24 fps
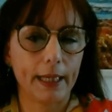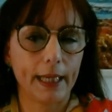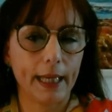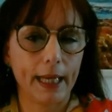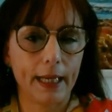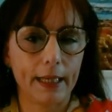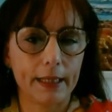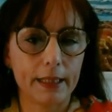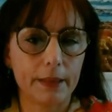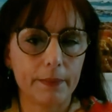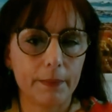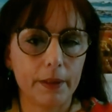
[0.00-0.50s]

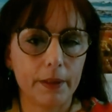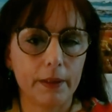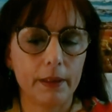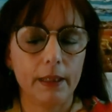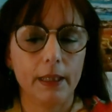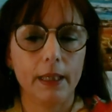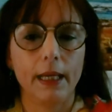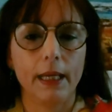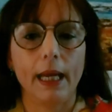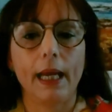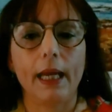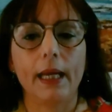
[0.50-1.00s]
asthma
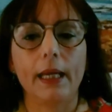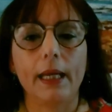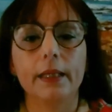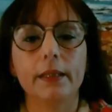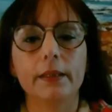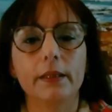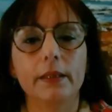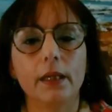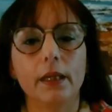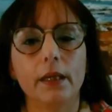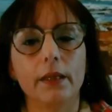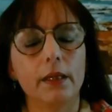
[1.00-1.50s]
and
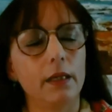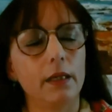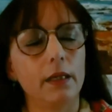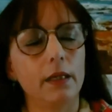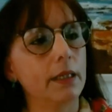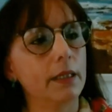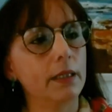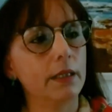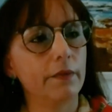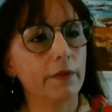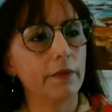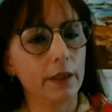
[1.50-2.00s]
other
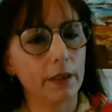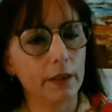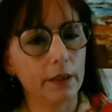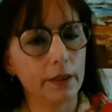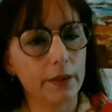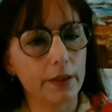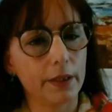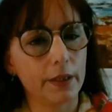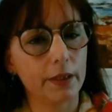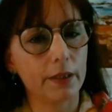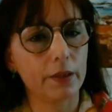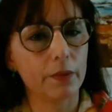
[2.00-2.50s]
kinds of
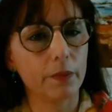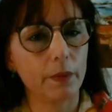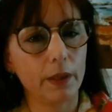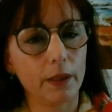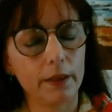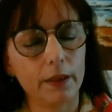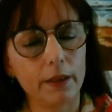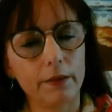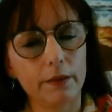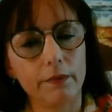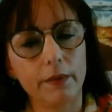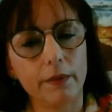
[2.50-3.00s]
illnesses as well
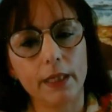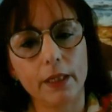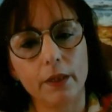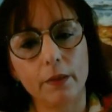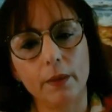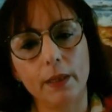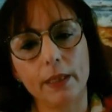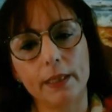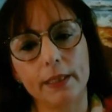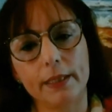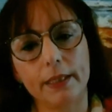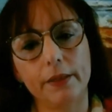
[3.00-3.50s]
that are really
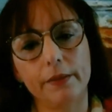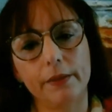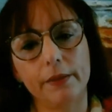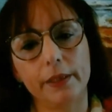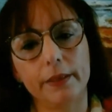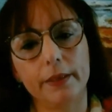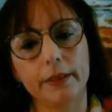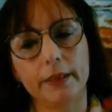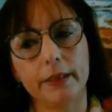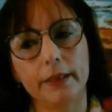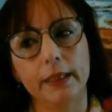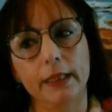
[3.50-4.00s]
quite
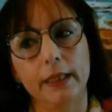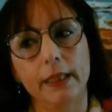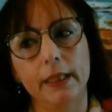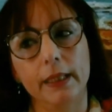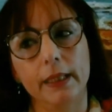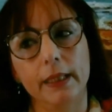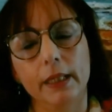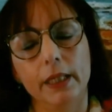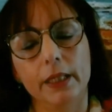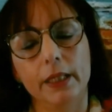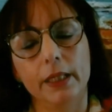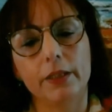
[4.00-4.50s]
serious.
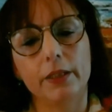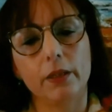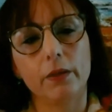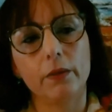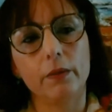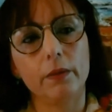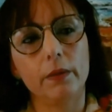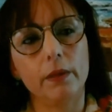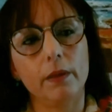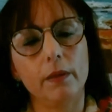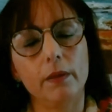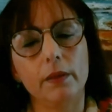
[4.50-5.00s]

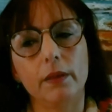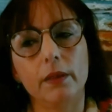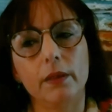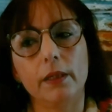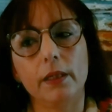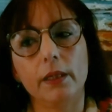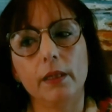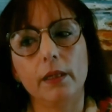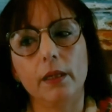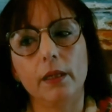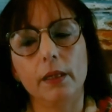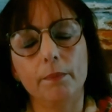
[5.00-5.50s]
So
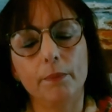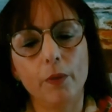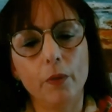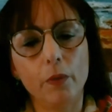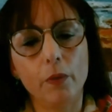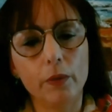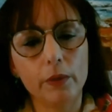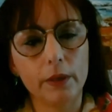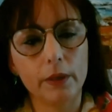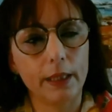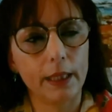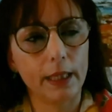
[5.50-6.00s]
the
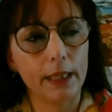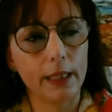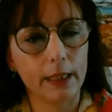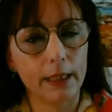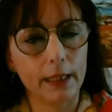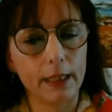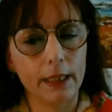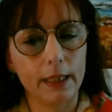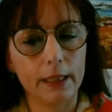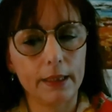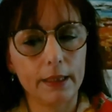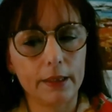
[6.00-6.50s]
important thing
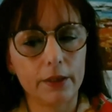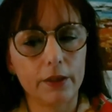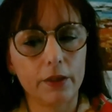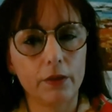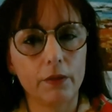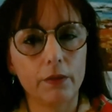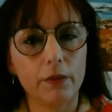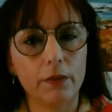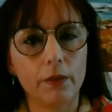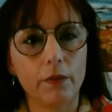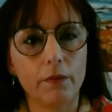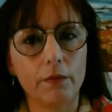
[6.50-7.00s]
is
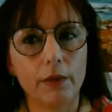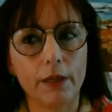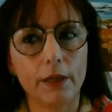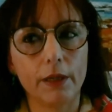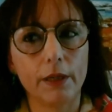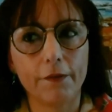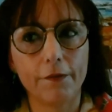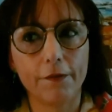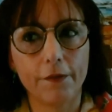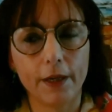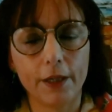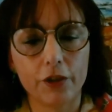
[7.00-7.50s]
to
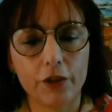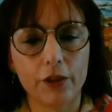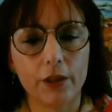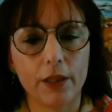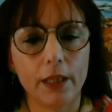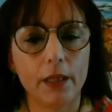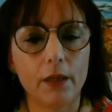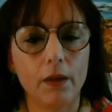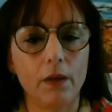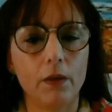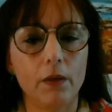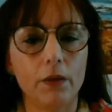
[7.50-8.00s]
refresh
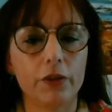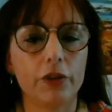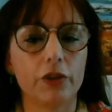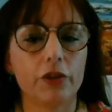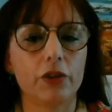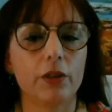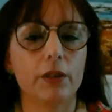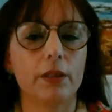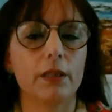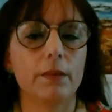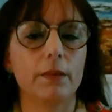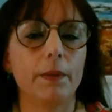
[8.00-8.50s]
the
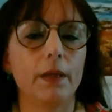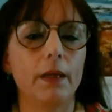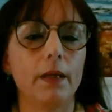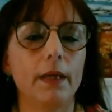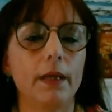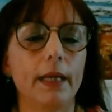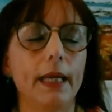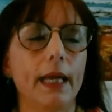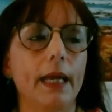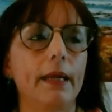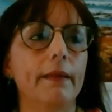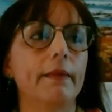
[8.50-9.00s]
oxygen
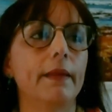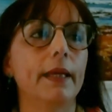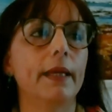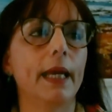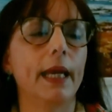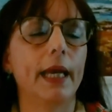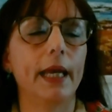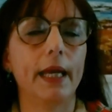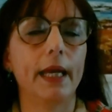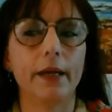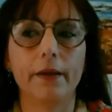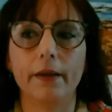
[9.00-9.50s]
supply and the
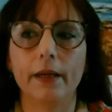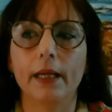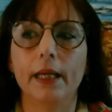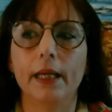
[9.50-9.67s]
air